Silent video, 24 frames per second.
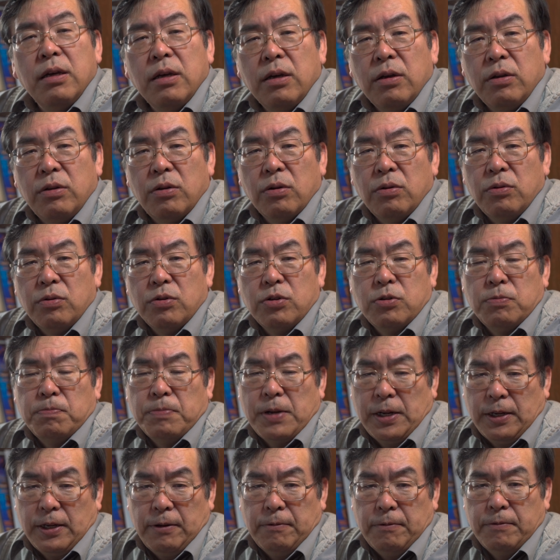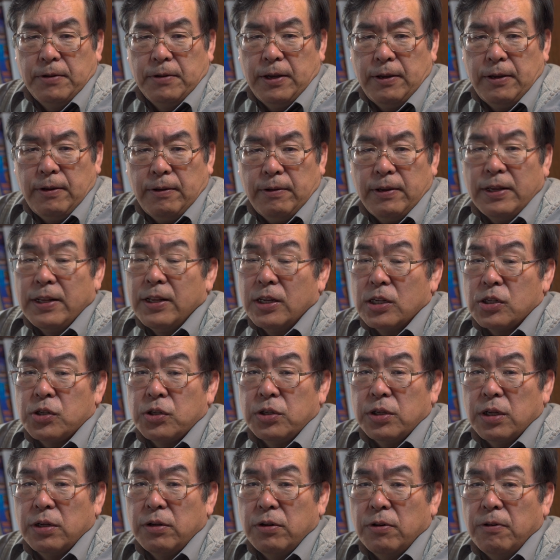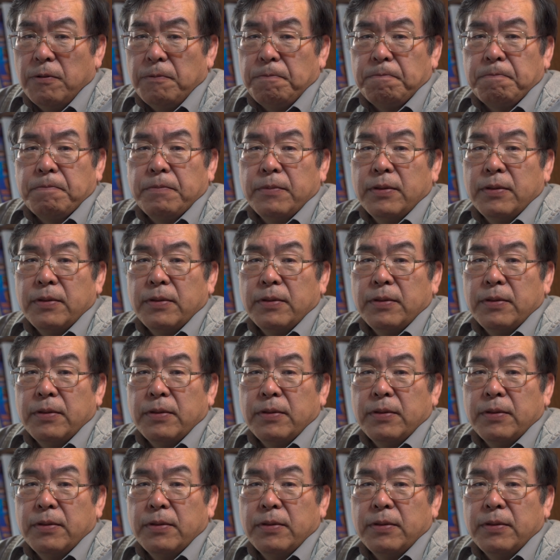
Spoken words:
You don't lose money, right? In this scenario,